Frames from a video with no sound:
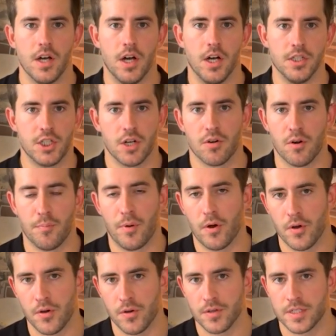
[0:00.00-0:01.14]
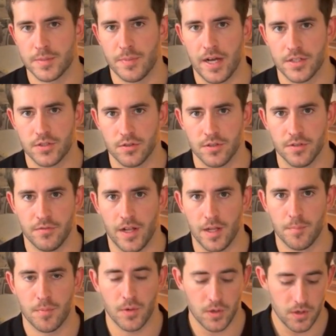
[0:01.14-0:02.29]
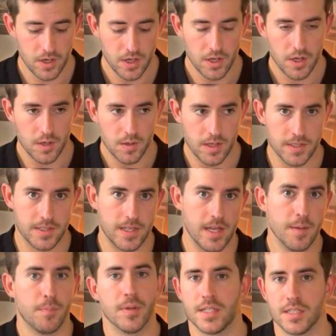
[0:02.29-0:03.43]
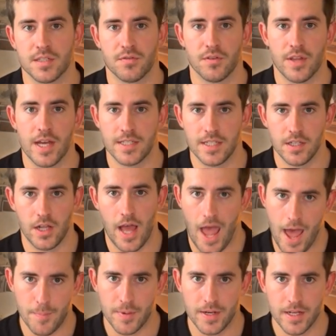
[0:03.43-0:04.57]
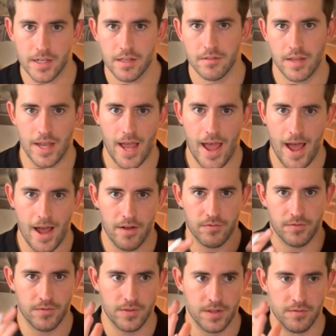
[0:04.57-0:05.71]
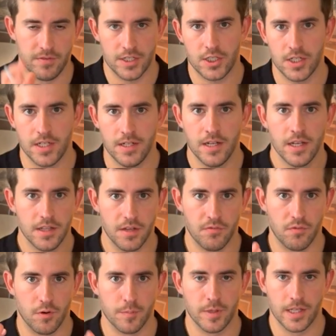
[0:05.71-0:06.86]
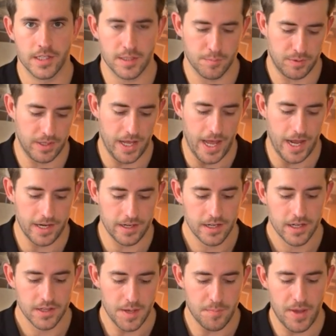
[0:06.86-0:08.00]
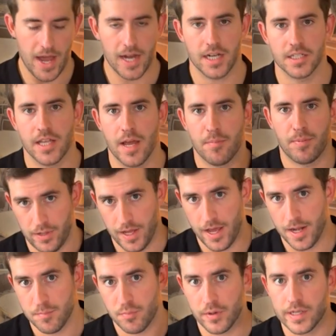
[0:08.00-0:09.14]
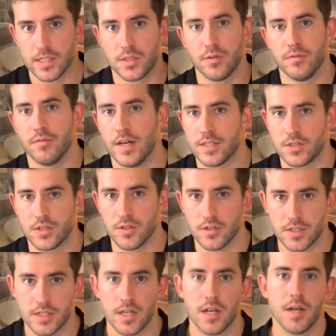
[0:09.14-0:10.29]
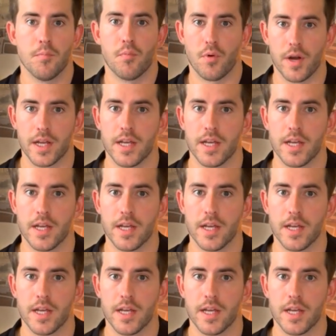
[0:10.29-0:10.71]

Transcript: a general partner, a sponsor, a developer is the impetus for that deal happening. They have the vision, they formulate the plan, they package that plan, bring it to investors, bring